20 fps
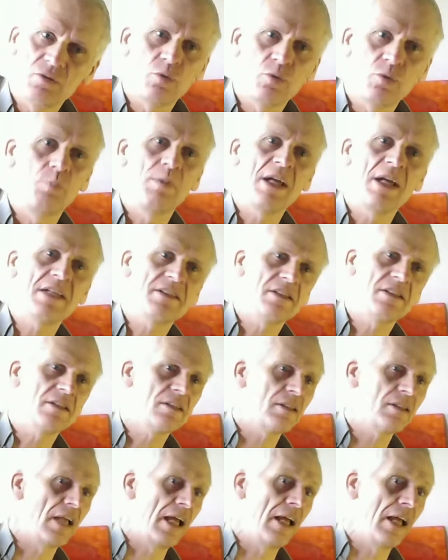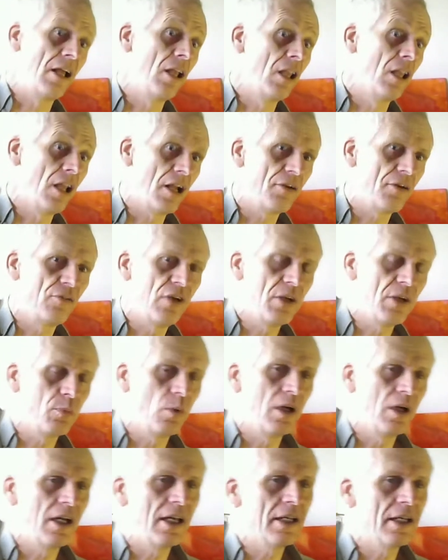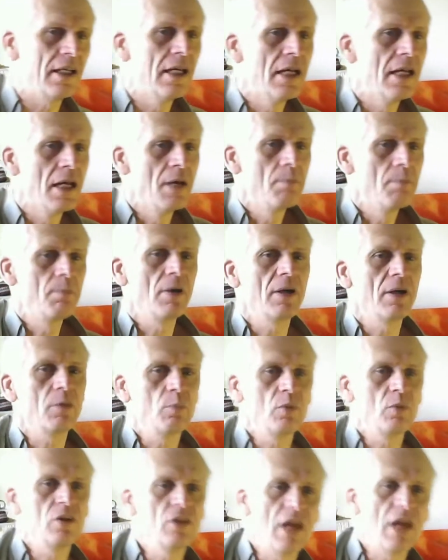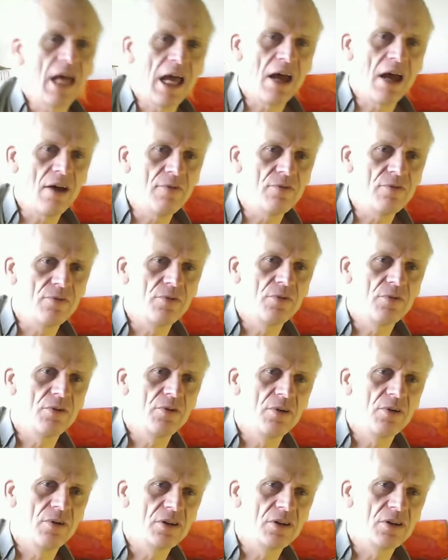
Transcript: patience and a lot of red wine, but when you have a